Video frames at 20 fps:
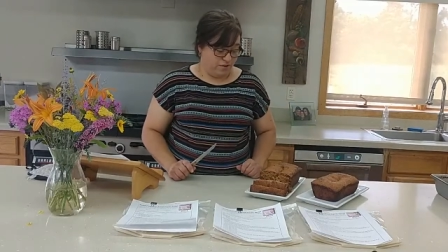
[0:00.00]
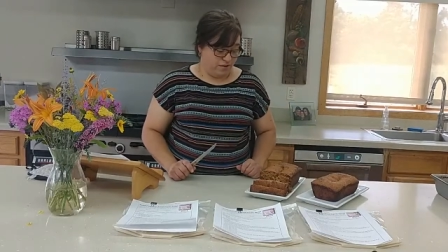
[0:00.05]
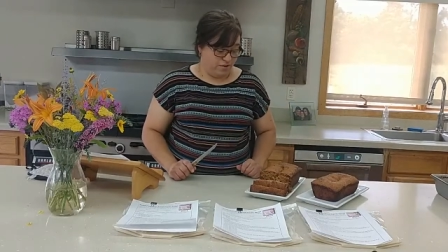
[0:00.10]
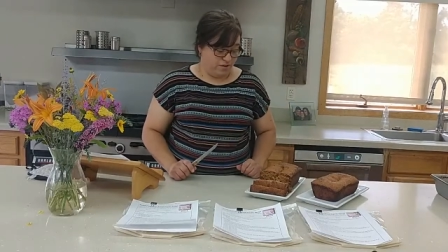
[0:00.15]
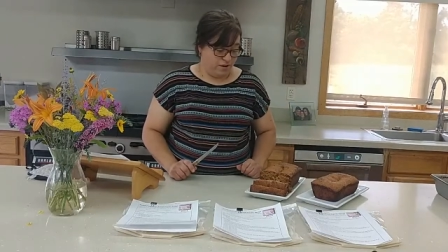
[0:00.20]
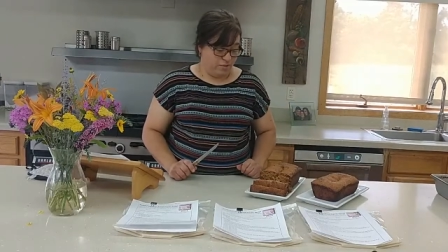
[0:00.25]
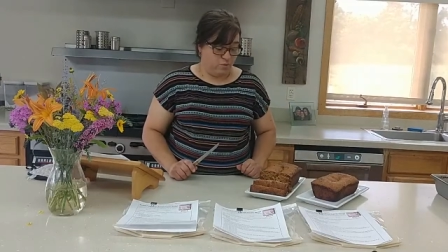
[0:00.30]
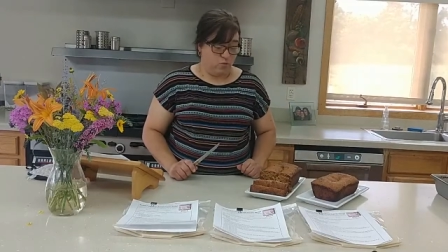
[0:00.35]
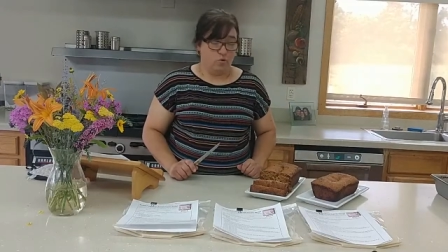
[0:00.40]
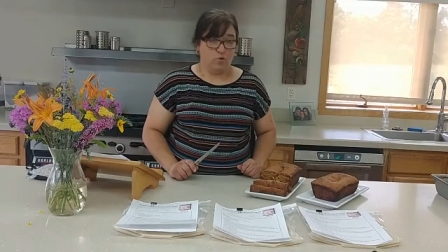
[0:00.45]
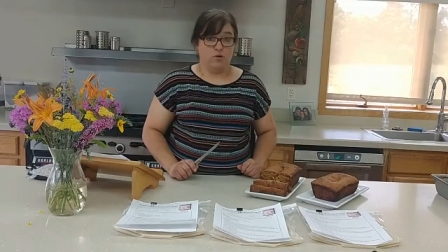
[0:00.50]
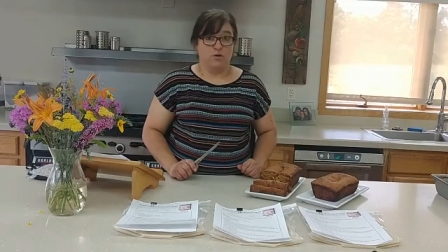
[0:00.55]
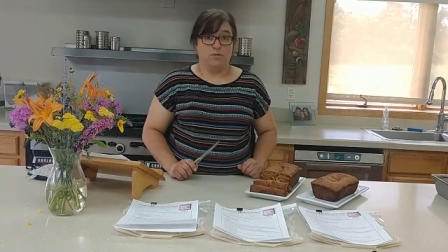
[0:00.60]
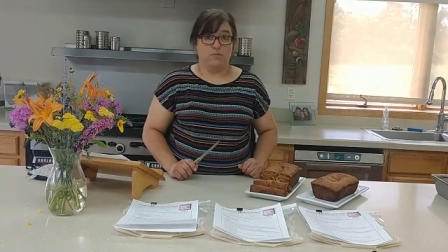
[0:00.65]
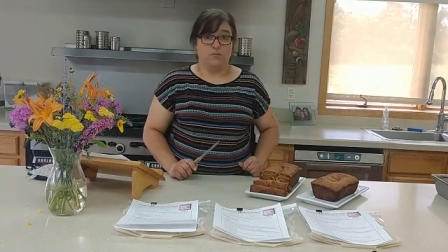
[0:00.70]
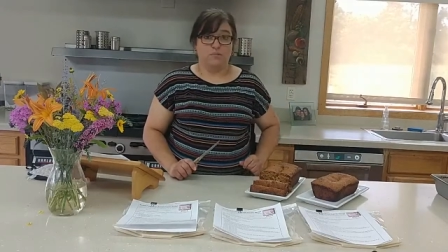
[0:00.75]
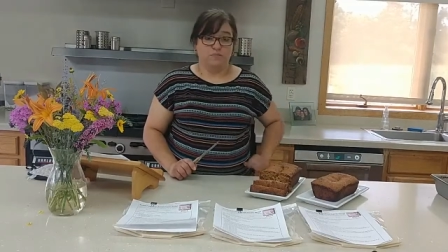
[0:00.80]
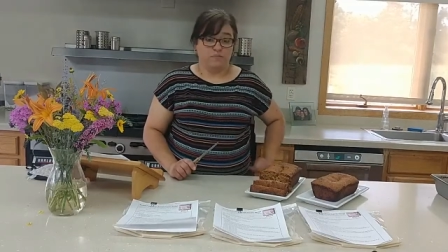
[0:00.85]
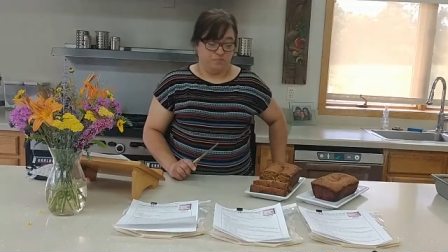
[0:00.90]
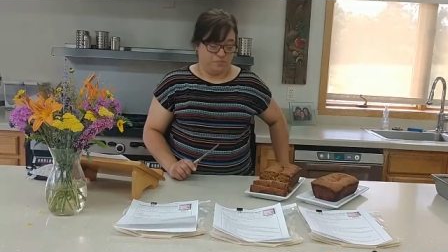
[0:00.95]
very
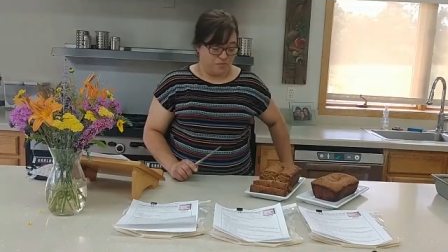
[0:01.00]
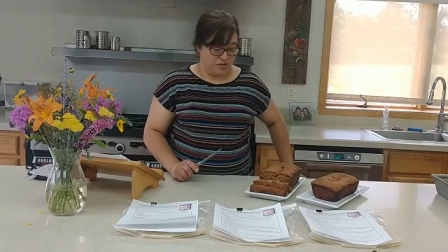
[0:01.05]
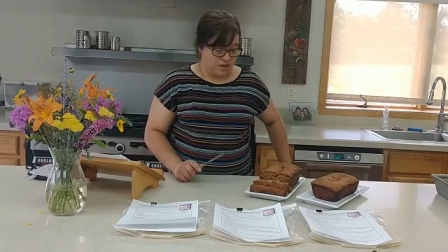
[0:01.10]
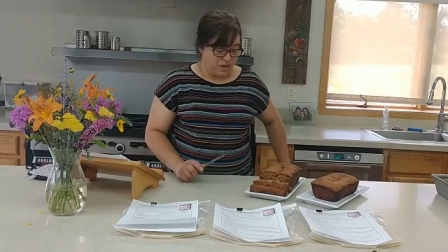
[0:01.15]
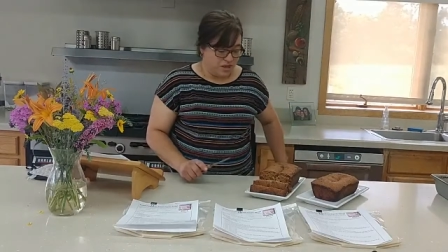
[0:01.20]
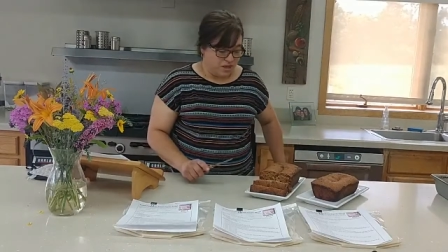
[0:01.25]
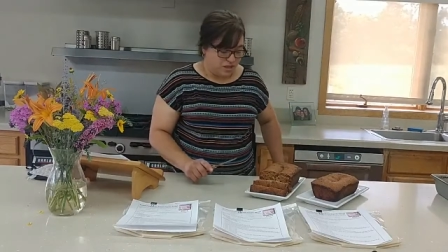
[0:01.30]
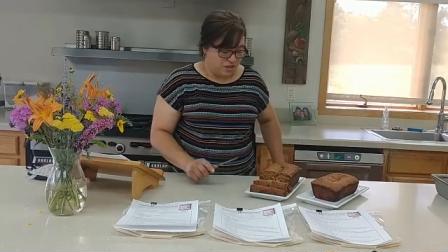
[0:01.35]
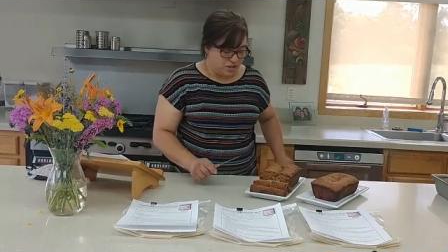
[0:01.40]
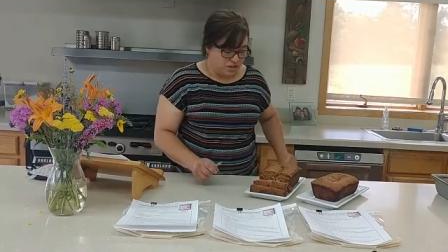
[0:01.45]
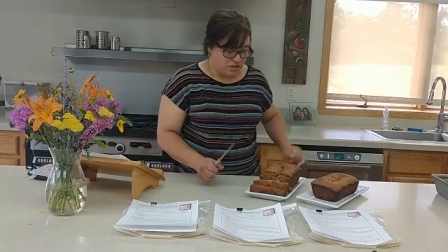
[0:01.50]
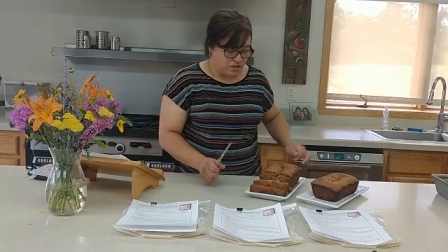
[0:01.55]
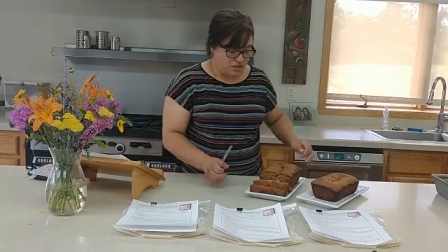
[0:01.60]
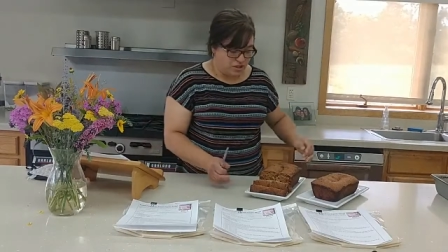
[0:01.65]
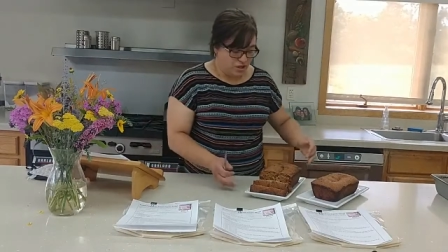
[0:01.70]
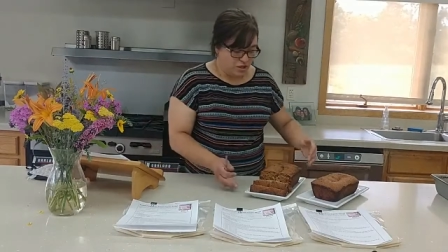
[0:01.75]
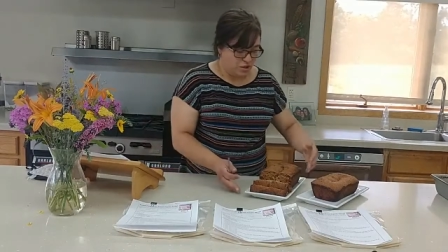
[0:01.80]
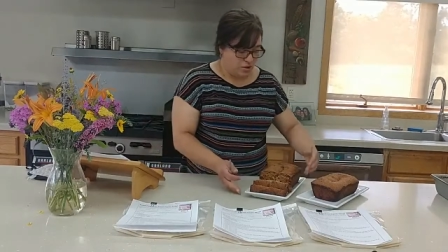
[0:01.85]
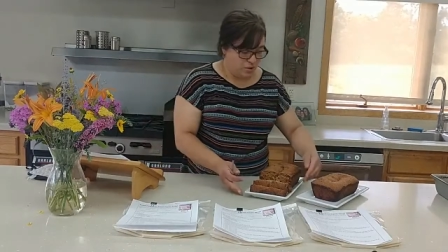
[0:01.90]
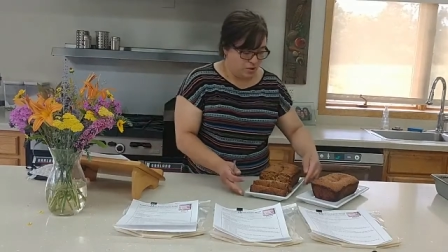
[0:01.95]
warm.
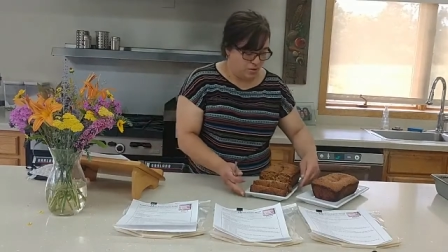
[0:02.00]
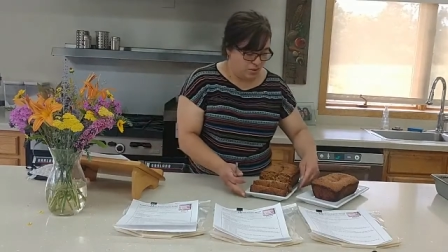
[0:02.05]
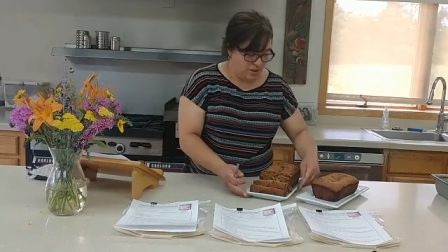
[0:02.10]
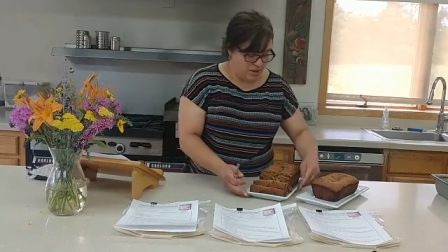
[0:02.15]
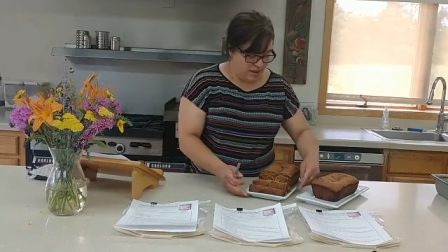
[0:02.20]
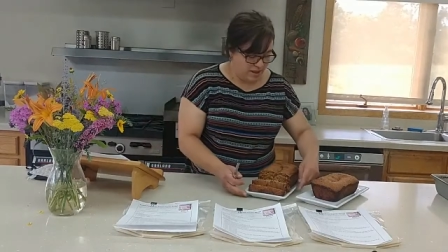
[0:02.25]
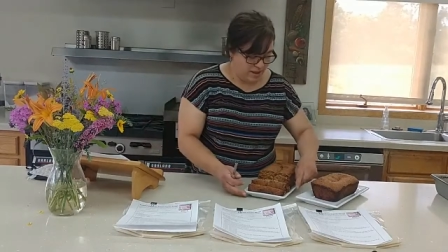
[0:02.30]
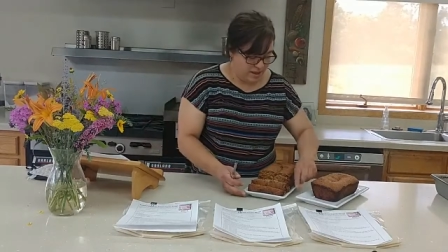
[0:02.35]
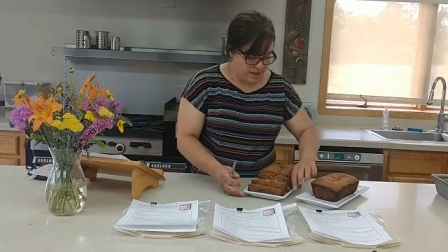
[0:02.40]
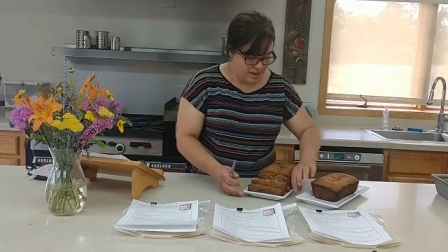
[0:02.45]
So